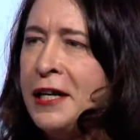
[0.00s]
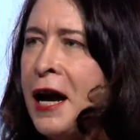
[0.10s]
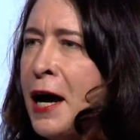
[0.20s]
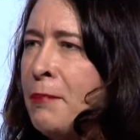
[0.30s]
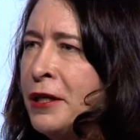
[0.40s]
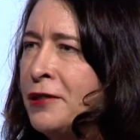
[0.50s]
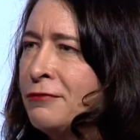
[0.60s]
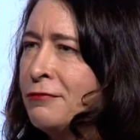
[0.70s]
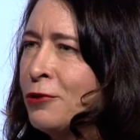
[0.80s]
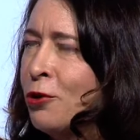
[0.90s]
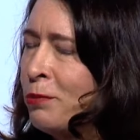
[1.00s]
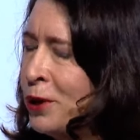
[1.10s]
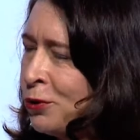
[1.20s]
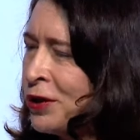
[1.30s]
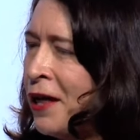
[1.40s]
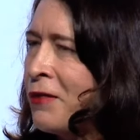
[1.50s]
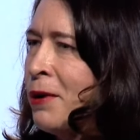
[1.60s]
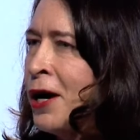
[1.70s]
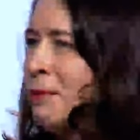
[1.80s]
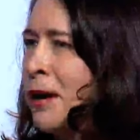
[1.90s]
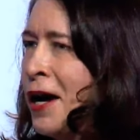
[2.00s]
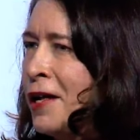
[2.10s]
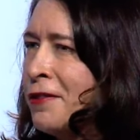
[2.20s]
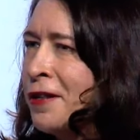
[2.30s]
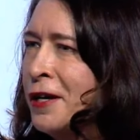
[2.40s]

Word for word: carpet or build another bike path,